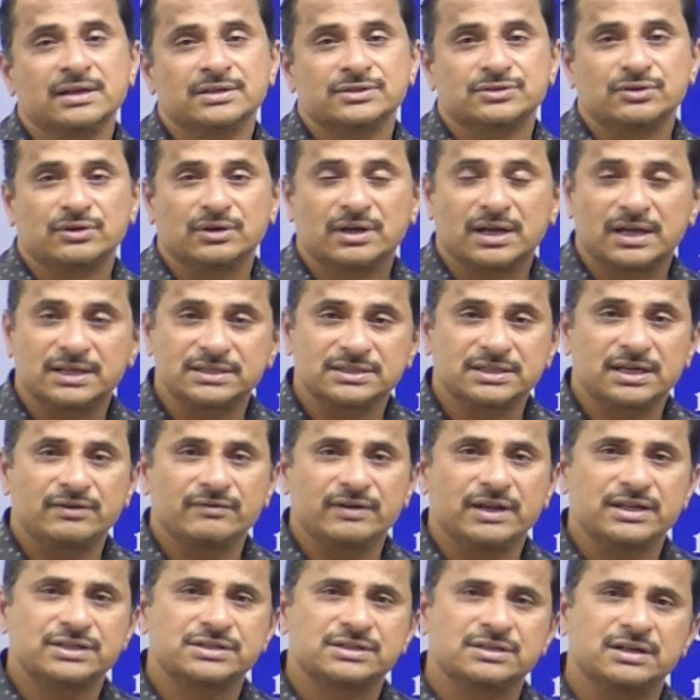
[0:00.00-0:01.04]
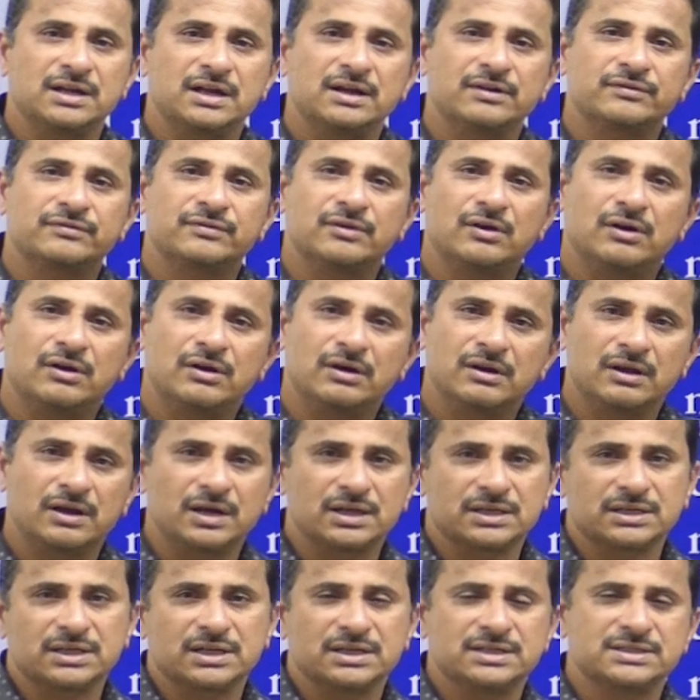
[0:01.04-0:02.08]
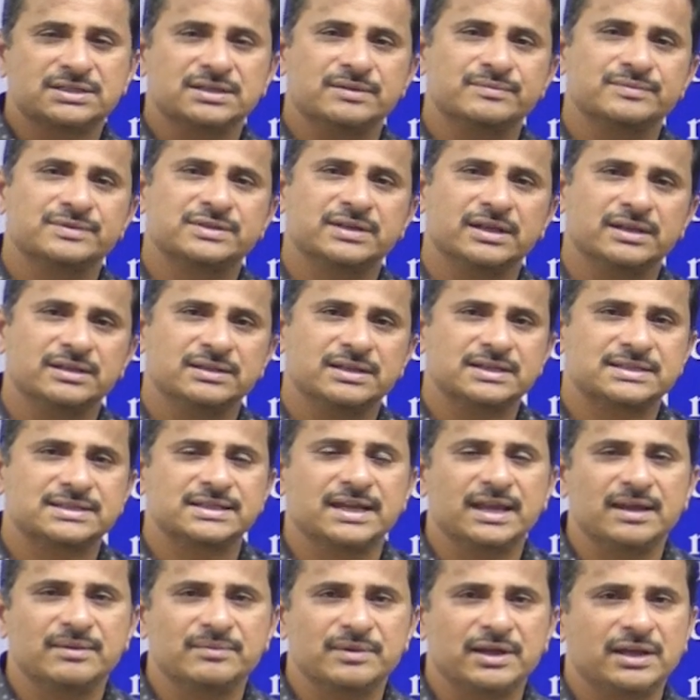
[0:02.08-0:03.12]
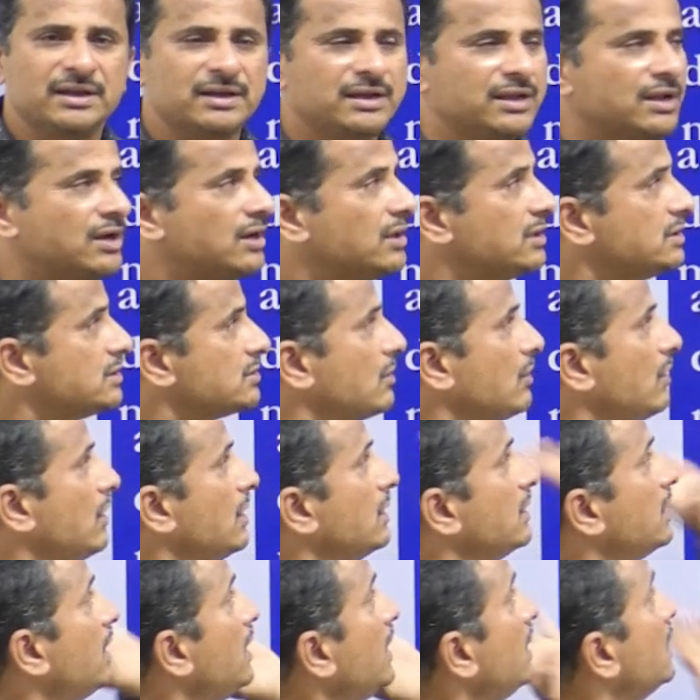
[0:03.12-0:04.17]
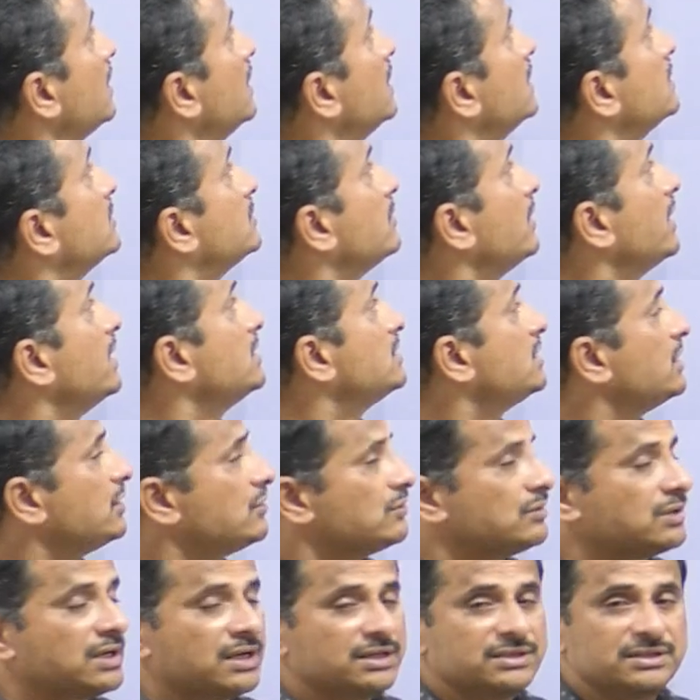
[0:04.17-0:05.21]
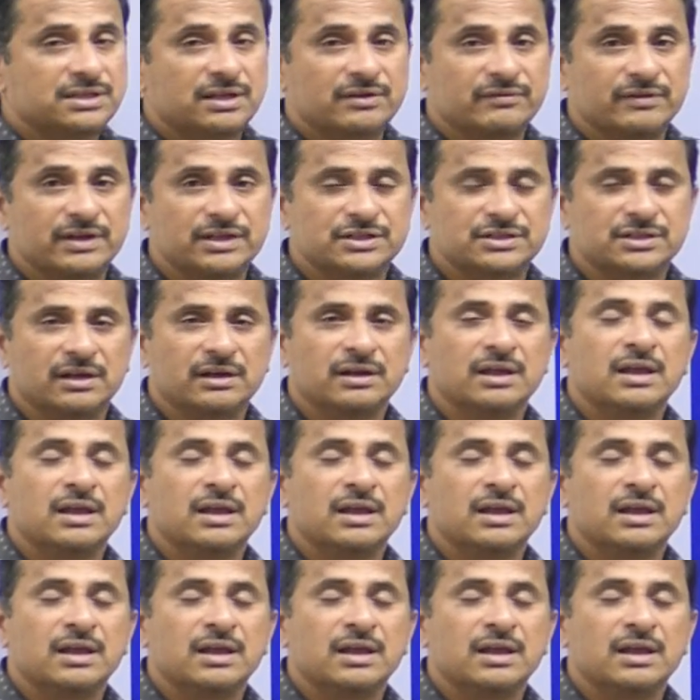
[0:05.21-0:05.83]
So conservation of all organisms in the same area is called the in-situ conservation.